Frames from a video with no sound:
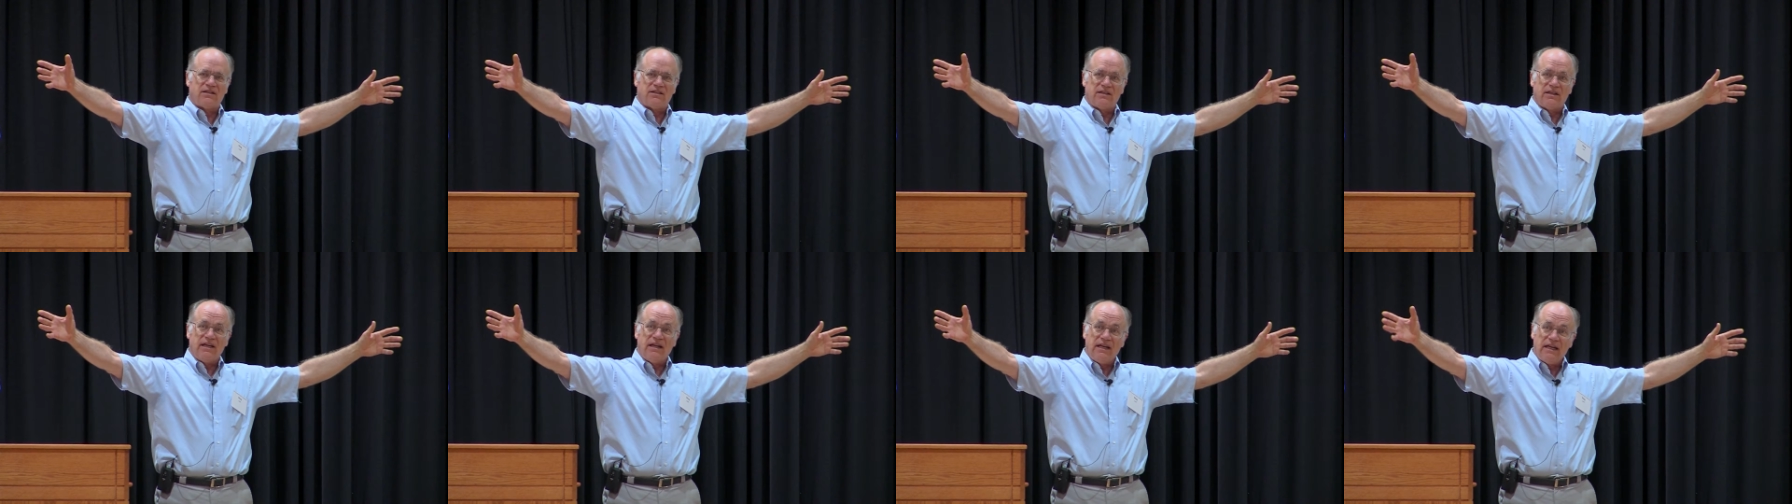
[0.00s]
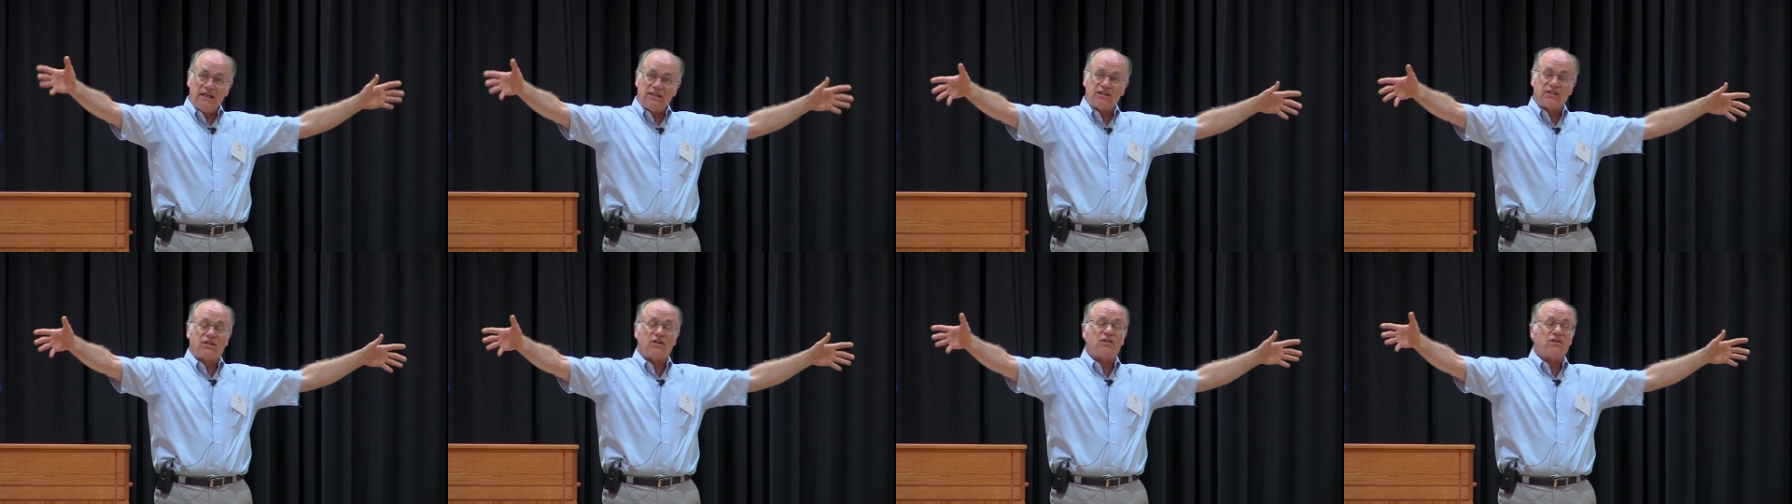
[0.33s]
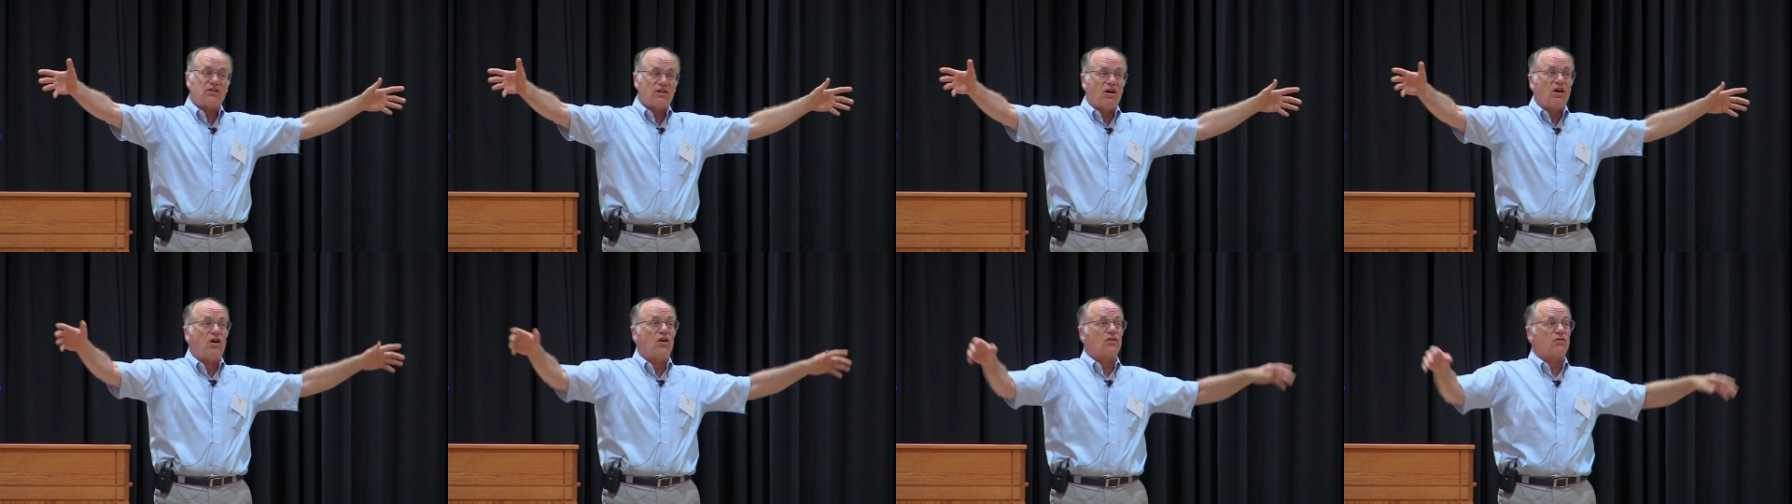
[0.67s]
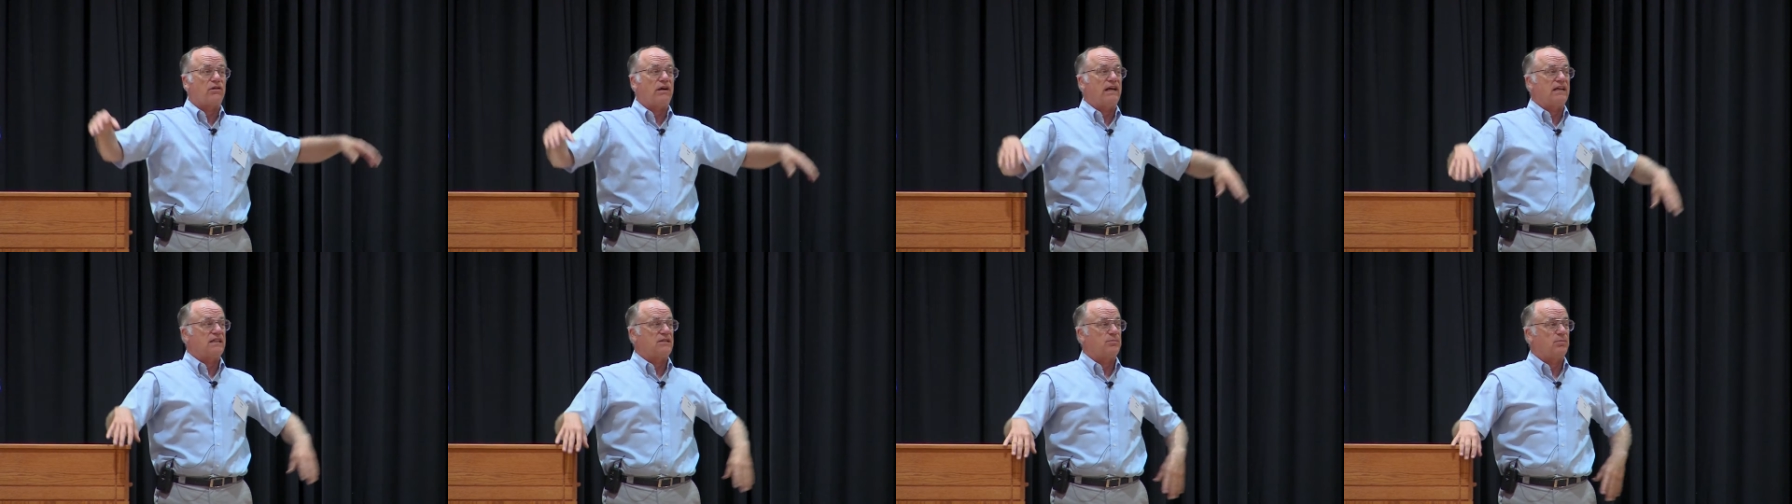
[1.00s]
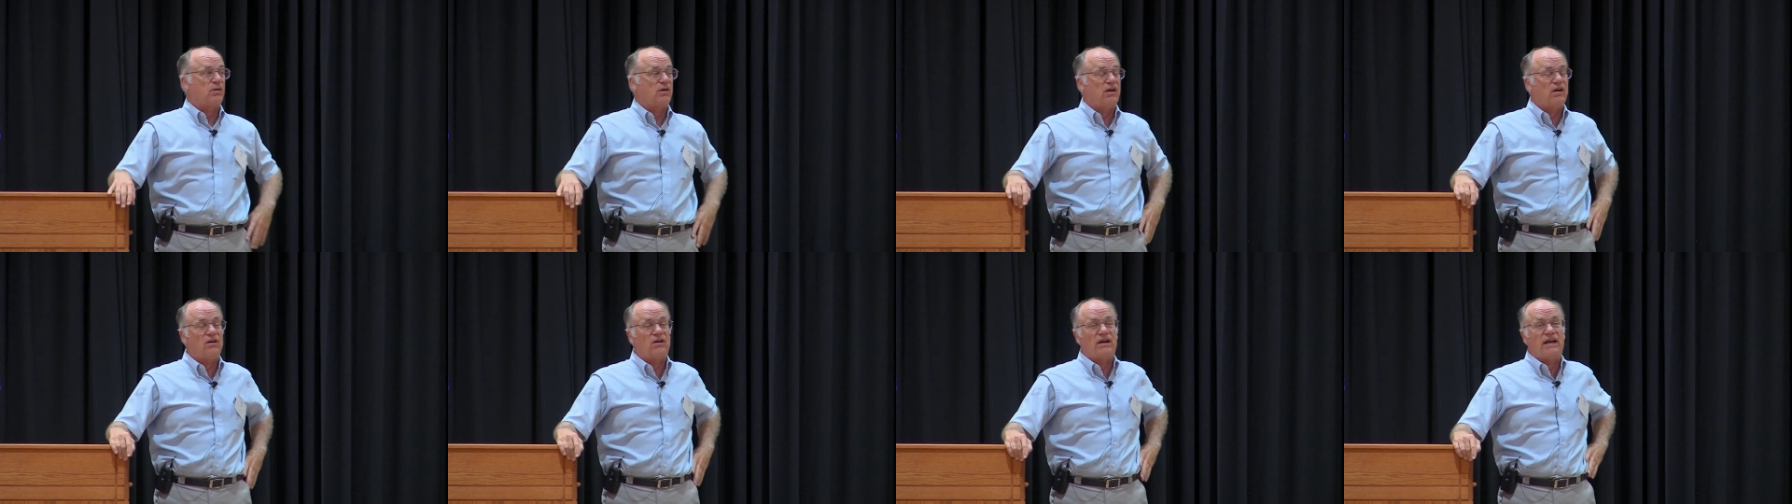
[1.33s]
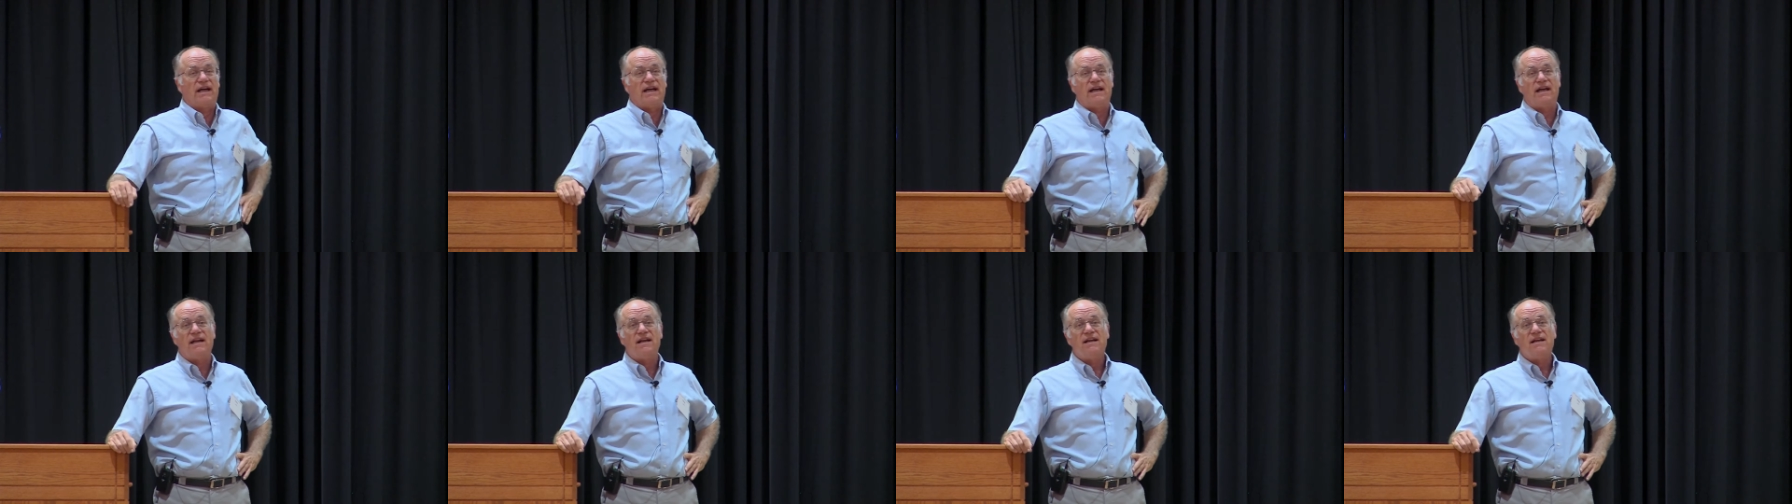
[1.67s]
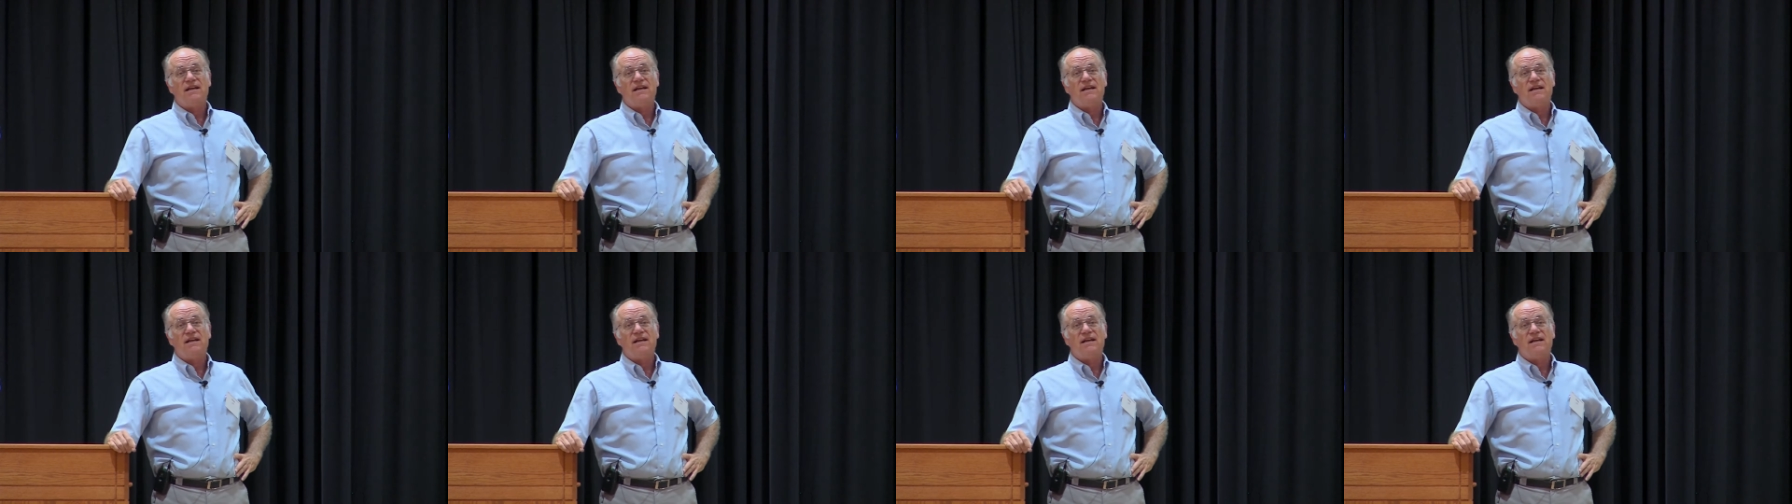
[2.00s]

eastern tallgrass prairie